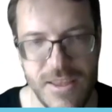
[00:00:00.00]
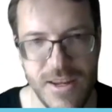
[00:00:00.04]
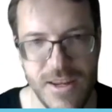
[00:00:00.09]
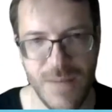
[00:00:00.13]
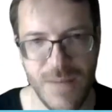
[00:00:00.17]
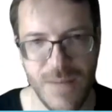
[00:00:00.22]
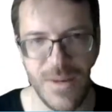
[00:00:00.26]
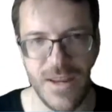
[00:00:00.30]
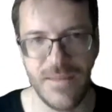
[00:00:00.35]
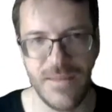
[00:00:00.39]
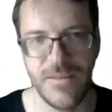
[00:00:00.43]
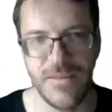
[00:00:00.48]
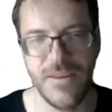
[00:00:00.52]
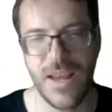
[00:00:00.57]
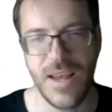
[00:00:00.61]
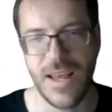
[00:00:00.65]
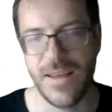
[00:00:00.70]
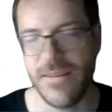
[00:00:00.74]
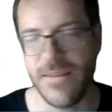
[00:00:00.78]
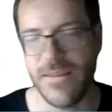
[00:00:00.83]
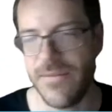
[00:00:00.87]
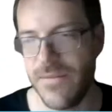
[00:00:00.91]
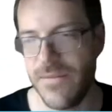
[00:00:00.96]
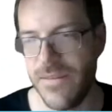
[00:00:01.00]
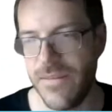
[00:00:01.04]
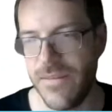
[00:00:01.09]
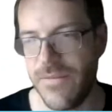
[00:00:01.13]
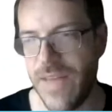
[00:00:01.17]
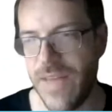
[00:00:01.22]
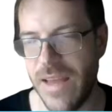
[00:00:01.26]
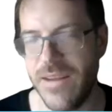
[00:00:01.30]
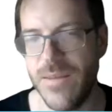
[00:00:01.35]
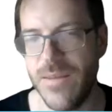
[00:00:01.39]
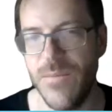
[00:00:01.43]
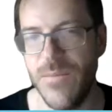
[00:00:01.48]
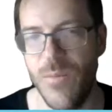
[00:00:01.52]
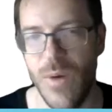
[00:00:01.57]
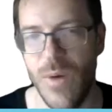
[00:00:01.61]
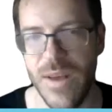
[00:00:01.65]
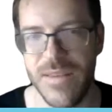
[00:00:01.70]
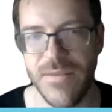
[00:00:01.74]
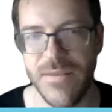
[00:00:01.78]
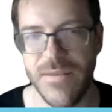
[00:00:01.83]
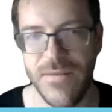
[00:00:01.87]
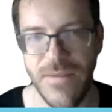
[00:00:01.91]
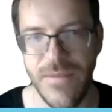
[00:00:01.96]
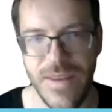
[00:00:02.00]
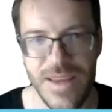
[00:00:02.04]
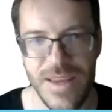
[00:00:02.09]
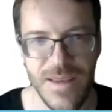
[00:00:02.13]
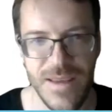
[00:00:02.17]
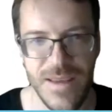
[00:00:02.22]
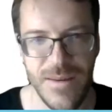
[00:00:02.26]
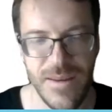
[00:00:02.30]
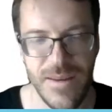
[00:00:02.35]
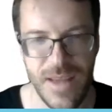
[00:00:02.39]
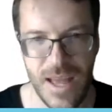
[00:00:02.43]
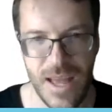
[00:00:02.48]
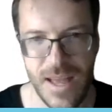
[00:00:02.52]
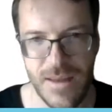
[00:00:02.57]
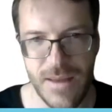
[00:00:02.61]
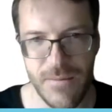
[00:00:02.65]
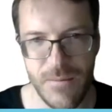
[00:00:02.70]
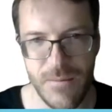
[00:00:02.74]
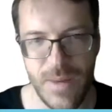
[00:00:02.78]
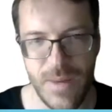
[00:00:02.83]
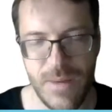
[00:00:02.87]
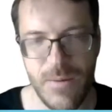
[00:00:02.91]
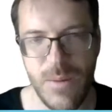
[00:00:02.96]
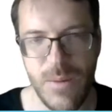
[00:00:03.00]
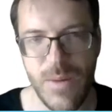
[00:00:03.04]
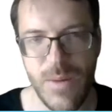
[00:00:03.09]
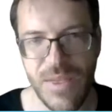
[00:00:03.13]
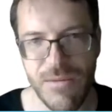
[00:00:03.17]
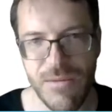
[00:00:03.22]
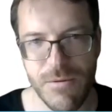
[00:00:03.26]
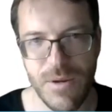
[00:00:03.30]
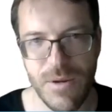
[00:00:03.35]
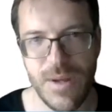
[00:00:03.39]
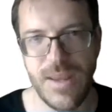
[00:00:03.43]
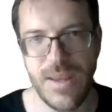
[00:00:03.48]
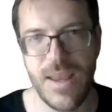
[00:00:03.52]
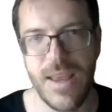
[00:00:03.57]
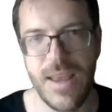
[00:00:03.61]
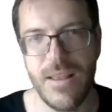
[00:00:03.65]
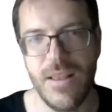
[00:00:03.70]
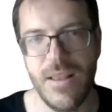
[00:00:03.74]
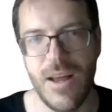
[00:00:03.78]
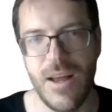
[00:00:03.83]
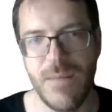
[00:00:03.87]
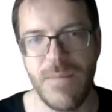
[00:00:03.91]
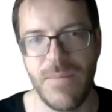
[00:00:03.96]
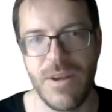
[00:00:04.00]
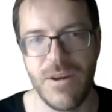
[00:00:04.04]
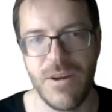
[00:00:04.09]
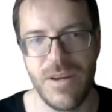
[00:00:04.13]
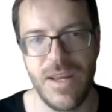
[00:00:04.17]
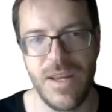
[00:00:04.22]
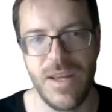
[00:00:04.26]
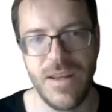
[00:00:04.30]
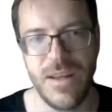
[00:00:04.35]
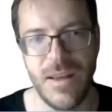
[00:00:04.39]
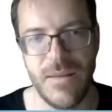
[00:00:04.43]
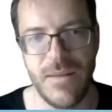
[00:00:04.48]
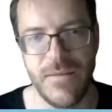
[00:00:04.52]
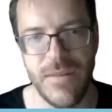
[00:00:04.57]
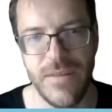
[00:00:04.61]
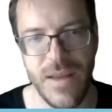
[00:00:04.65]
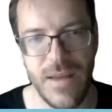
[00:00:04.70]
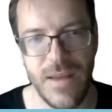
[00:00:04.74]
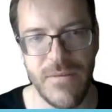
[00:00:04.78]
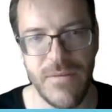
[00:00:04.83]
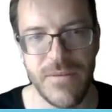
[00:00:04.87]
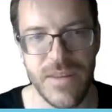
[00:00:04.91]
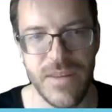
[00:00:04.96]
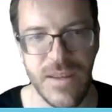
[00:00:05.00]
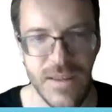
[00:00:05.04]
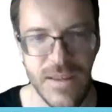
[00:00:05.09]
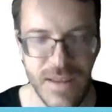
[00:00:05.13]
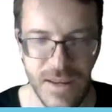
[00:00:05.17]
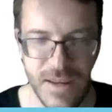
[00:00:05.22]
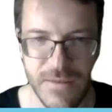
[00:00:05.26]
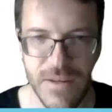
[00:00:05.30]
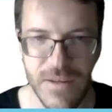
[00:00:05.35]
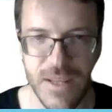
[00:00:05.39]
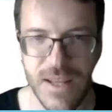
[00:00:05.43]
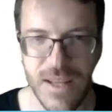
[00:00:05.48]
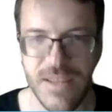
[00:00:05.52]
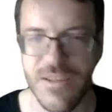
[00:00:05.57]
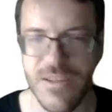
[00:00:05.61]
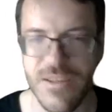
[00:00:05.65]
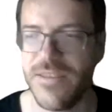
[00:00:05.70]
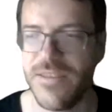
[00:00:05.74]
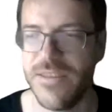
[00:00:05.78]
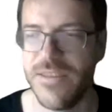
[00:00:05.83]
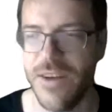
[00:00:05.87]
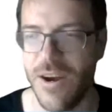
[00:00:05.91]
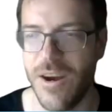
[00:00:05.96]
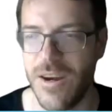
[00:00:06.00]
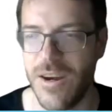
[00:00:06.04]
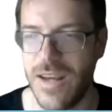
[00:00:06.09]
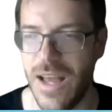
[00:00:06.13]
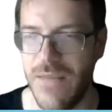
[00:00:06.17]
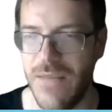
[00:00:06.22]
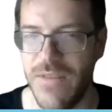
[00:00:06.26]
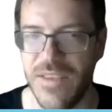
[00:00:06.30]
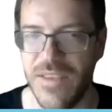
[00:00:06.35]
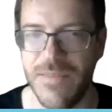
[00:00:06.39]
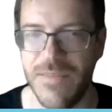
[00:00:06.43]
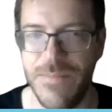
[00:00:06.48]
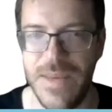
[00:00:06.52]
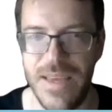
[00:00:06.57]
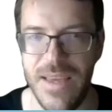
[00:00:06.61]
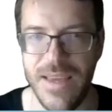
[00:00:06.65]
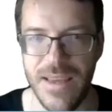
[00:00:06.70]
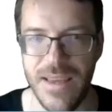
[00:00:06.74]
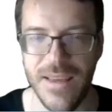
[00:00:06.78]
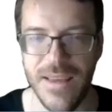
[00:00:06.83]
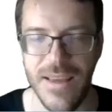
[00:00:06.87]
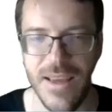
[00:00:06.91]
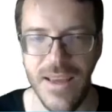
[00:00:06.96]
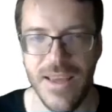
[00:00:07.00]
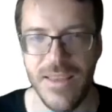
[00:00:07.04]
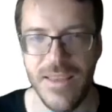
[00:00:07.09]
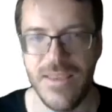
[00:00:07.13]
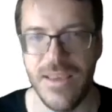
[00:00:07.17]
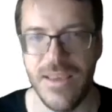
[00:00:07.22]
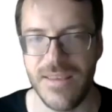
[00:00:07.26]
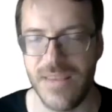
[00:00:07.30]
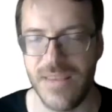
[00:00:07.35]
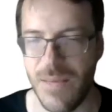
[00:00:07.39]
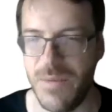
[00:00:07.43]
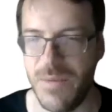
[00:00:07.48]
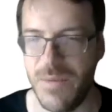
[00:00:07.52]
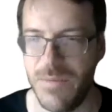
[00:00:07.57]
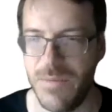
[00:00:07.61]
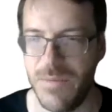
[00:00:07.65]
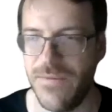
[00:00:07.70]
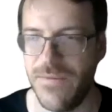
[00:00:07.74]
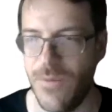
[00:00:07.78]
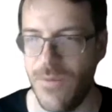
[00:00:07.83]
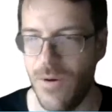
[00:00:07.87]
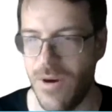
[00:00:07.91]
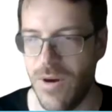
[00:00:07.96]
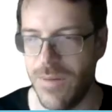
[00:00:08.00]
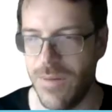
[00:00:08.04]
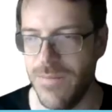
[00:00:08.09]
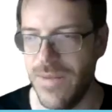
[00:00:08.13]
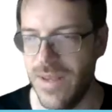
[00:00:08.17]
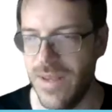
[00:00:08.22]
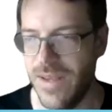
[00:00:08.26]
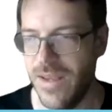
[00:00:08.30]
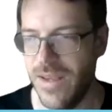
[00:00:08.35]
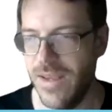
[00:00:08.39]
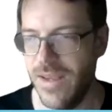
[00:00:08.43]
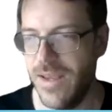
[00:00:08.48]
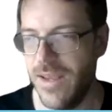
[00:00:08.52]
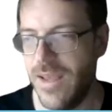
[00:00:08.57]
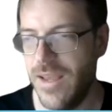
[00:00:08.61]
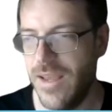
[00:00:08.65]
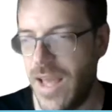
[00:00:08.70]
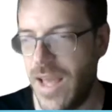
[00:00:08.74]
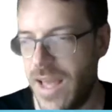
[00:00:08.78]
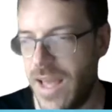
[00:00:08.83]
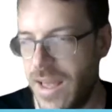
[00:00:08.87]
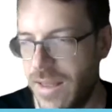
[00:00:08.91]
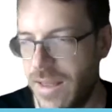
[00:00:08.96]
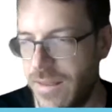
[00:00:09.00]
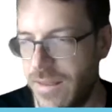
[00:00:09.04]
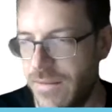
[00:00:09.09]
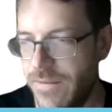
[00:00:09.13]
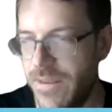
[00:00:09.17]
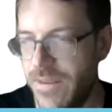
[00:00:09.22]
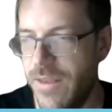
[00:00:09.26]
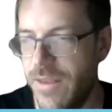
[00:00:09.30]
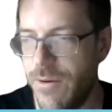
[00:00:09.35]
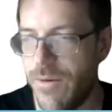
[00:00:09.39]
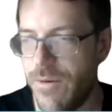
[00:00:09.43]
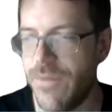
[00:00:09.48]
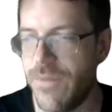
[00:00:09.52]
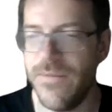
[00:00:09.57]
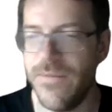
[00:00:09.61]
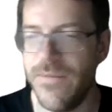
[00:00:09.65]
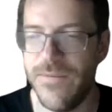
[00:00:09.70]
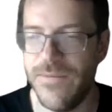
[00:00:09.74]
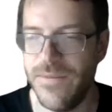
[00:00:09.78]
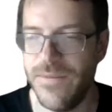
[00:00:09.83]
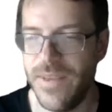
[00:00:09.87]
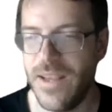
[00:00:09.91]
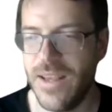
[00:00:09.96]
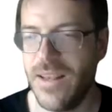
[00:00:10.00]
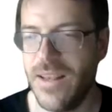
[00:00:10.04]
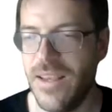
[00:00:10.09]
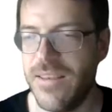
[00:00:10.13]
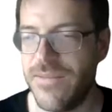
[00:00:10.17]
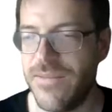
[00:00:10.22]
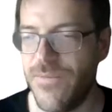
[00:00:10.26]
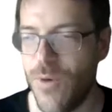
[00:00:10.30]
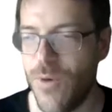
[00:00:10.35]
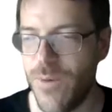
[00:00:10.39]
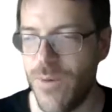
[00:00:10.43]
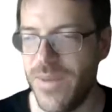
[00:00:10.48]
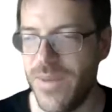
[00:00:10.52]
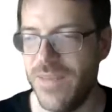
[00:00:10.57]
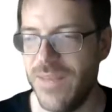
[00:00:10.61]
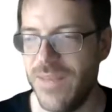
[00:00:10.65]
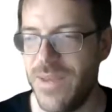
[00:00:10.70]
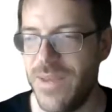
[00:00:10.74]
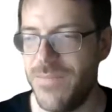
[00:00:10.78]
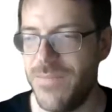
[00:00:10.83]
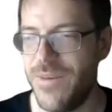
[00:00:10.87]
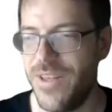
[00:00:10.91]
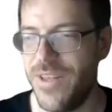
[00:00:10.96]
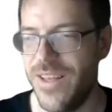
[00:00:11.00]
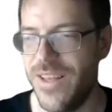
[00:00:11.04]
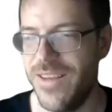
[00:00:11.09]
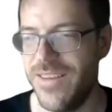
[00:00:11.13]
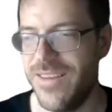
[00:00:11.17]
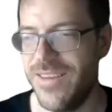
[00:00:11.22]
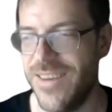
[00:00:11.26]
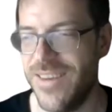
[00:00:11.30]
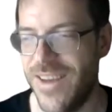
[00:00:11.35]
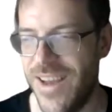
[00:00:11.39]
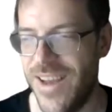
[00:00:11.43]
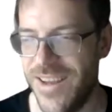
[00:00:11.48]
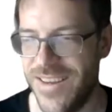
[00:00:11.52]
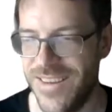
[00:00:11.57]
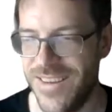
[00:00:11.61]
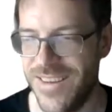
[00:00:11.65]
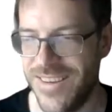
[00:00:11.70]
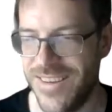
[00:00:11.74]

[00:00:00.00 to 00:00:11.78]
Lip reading: dominant fandom was, we went through a long period of kind of collectors and archivists being the acceptable form. There were at least 4 billion people on